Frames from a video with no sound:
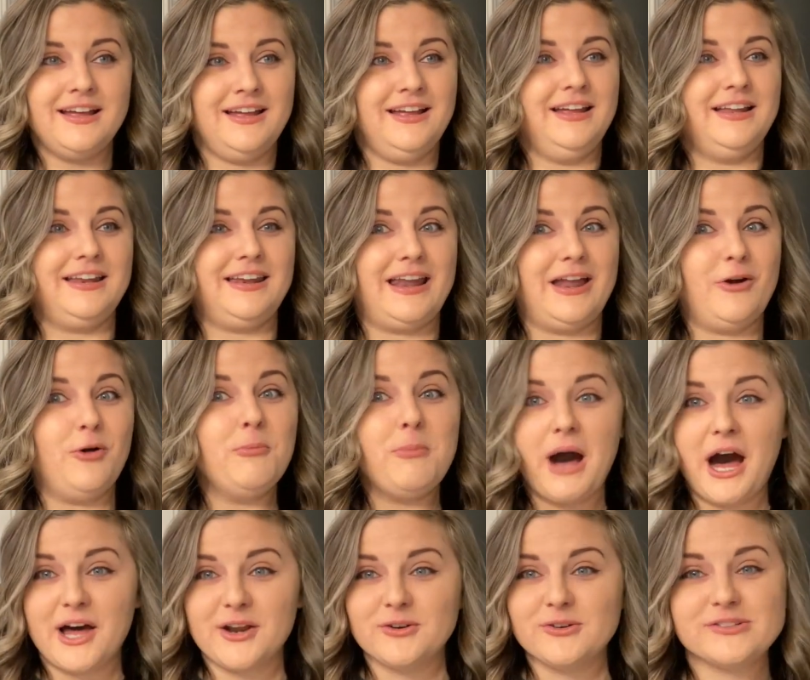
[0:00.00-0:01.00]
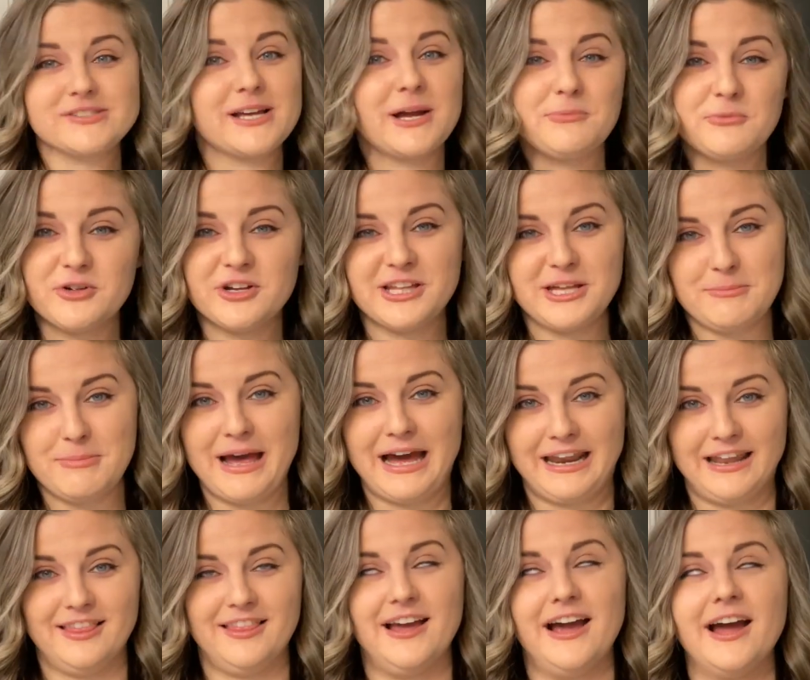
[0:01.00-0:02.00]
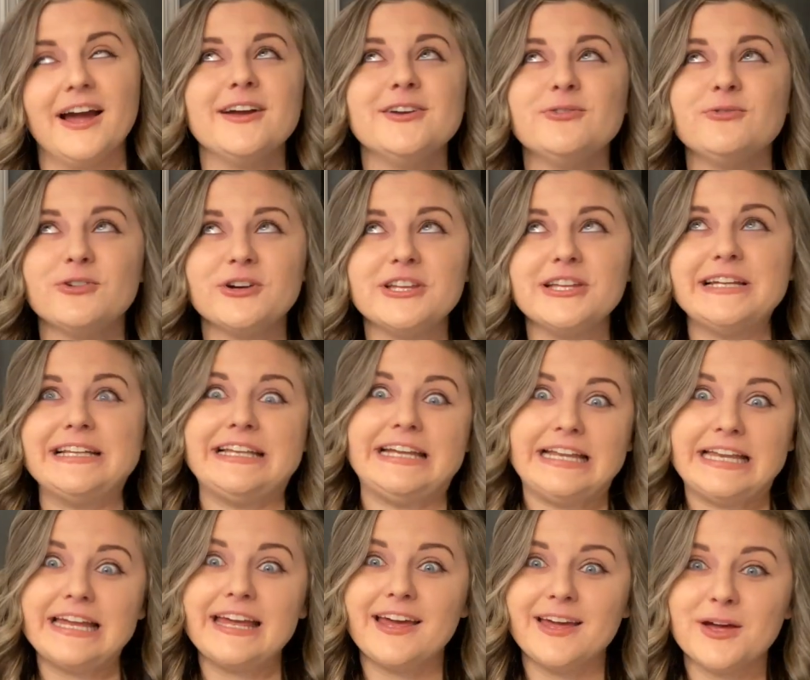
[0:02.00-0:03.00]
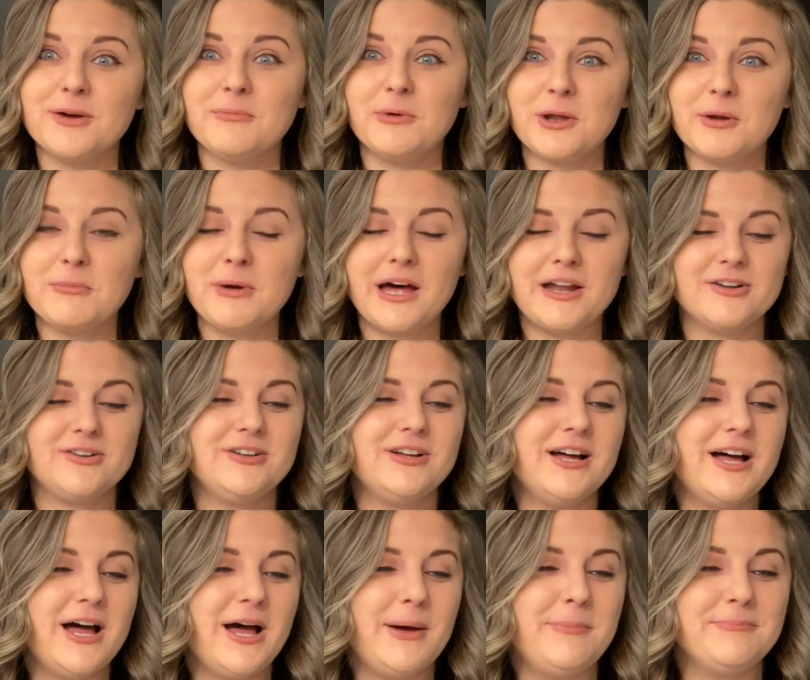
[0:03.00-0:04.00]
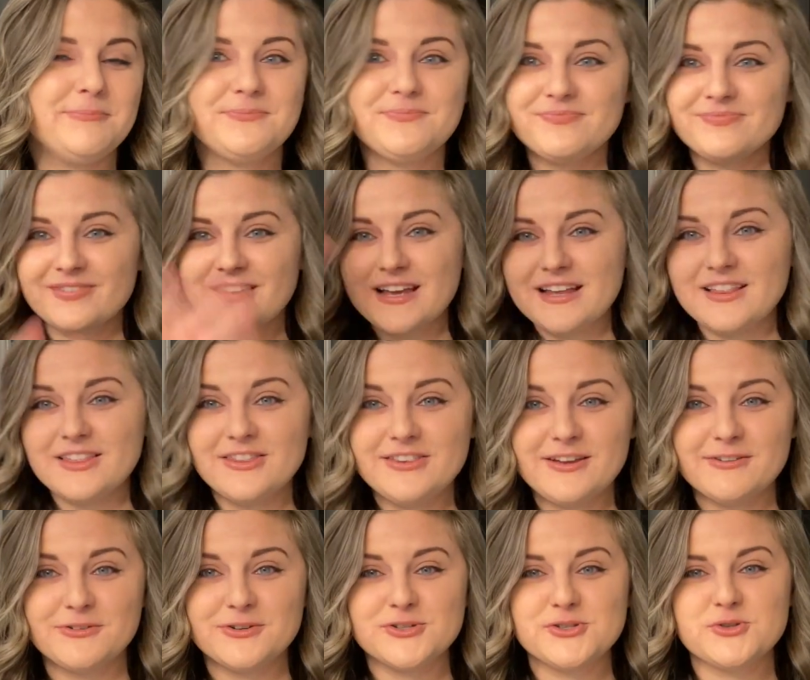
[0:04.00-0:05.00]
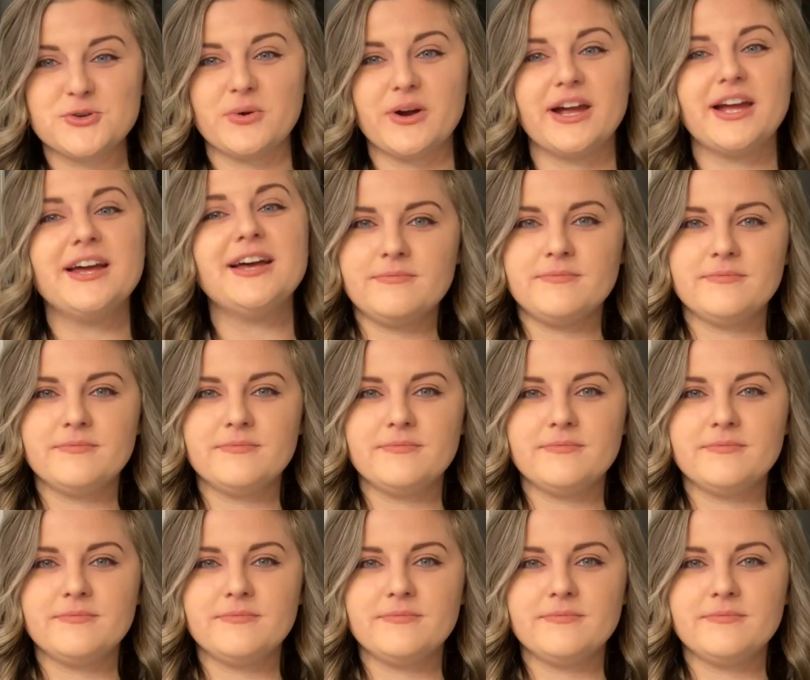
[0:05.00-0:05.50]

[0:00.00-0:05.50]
no bottles. I'm really bad at that. I really need to get him on a bottle. Um, different story.